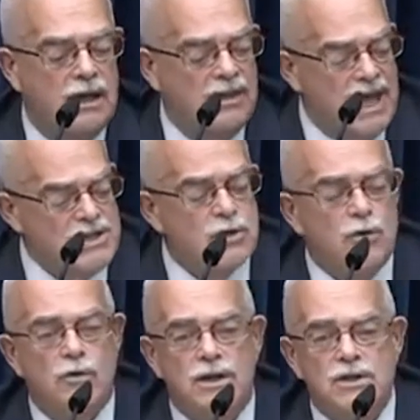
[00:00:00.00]
That's
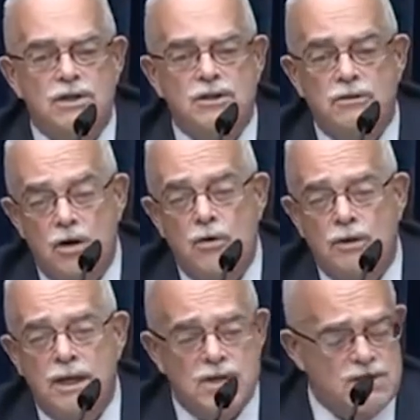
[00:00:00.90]
according to their
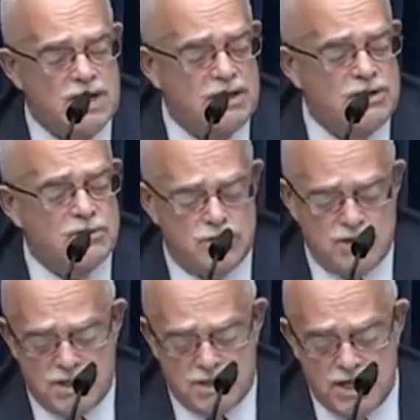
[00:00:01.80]
own inside
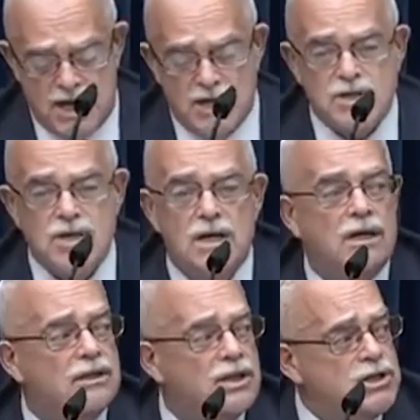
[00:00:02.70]
sources, as
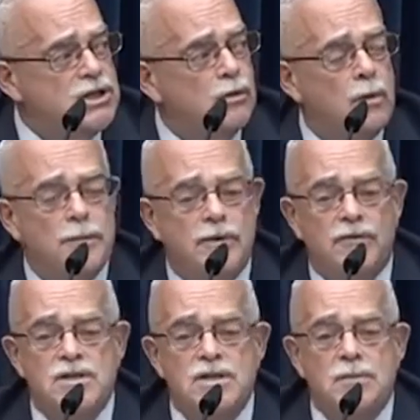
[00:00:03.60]
the chairwoman of
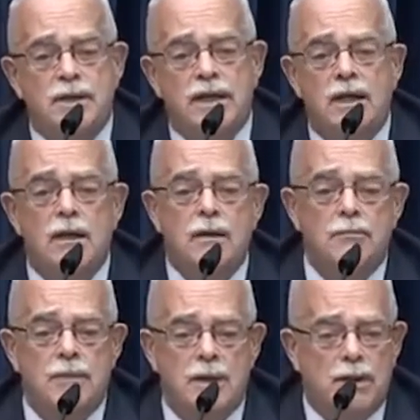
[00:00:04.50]
this committee
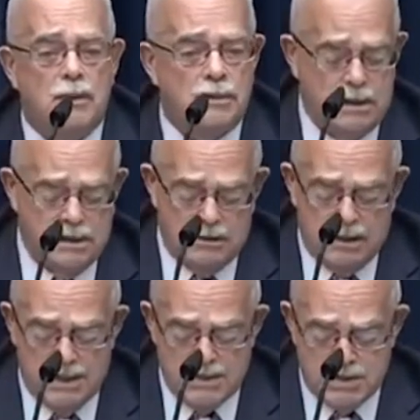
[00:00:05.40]
made public at our
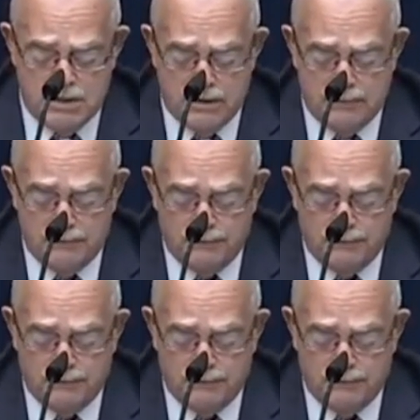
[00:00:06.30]
last hearing.